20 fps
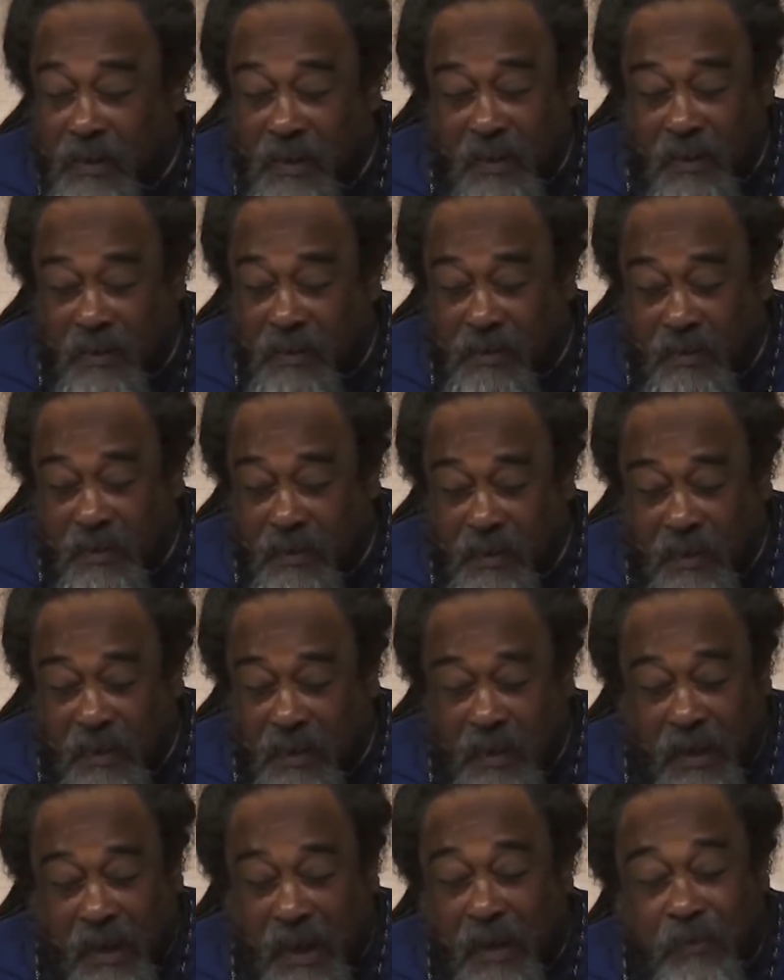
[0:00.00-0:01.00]
That
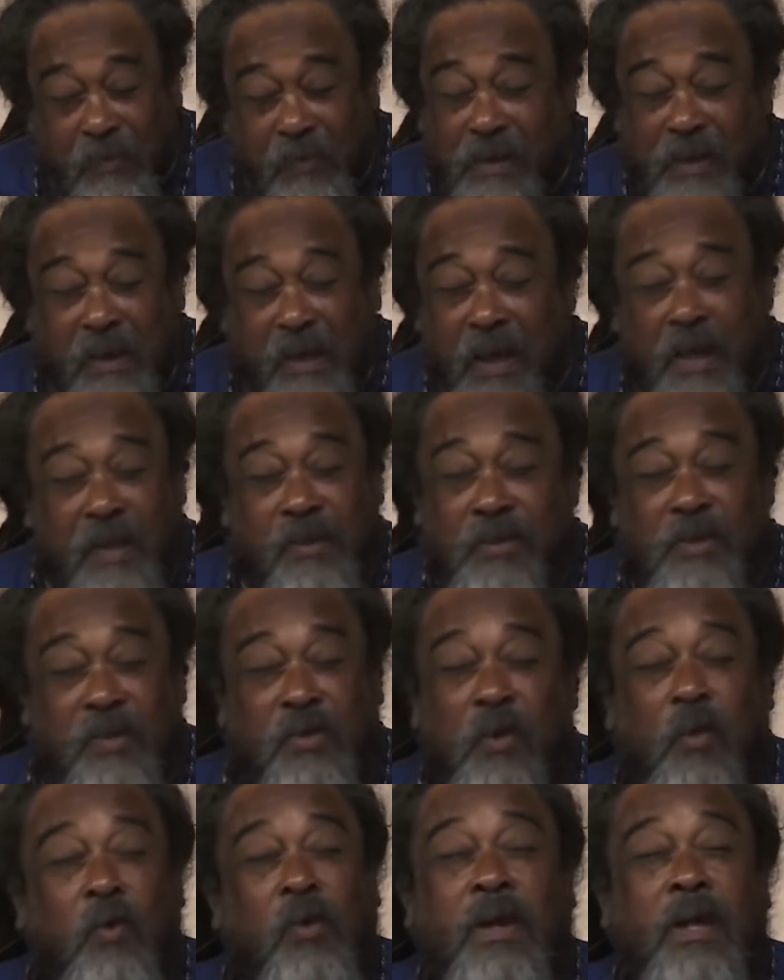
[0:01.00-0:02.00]
everything else
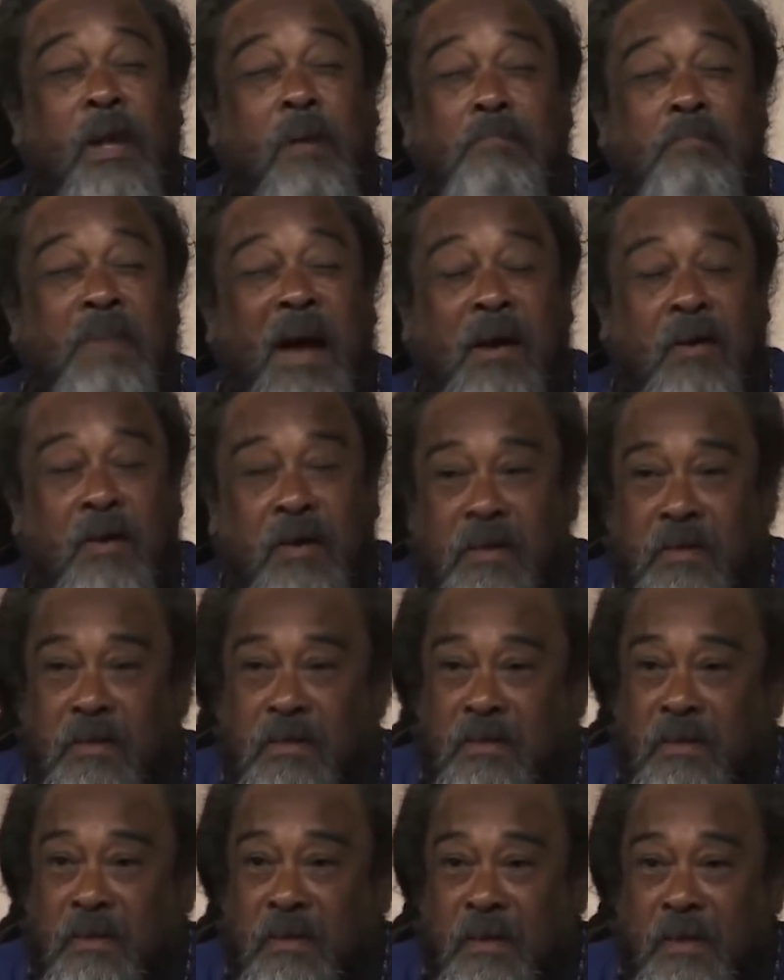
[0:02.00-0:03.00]
is only
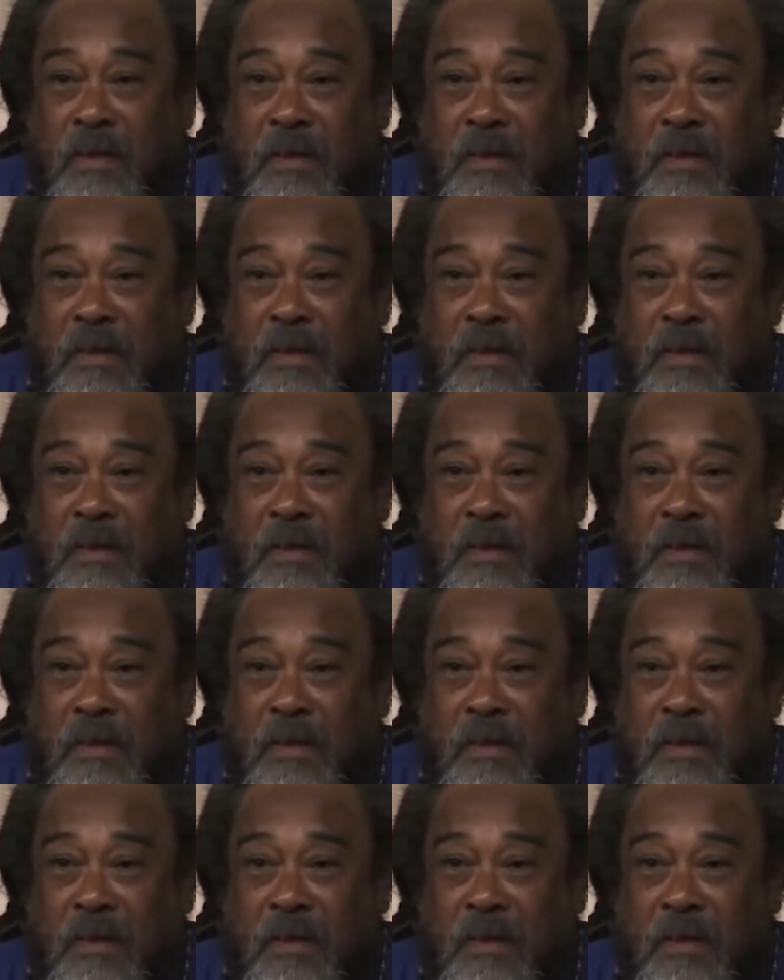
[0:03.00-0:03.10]
apparent.